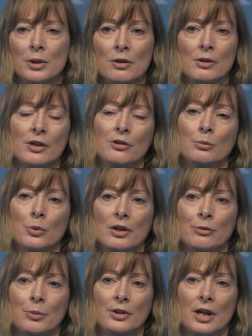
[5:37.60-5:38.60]
be a reasonable
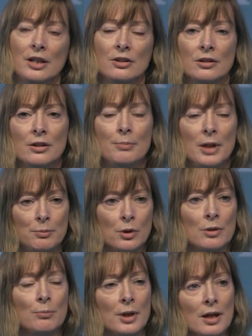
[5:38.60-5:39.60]
expectation that people
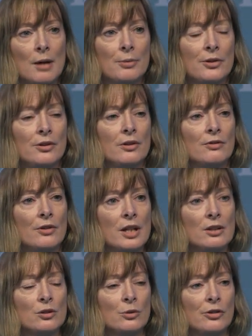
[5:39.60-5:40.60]
can pick up a set of
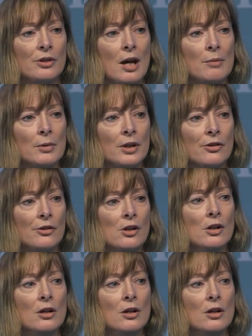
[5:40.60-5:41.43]
financial statements,